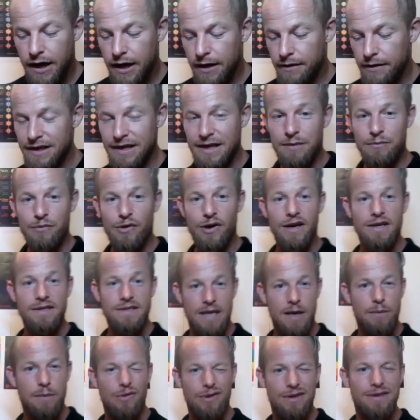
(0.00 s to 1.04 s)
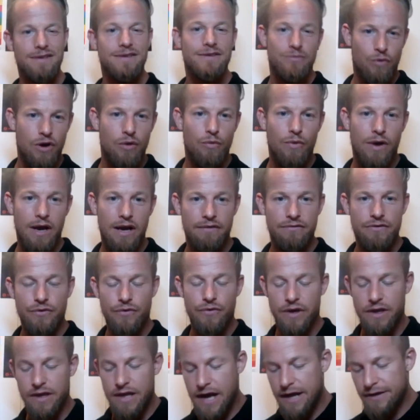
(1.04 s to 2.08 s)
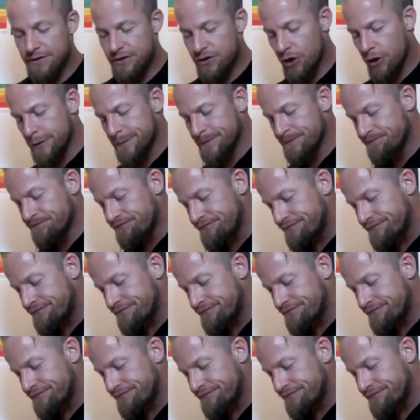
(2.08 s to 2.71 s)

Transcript: leading by example is one way of doing that. So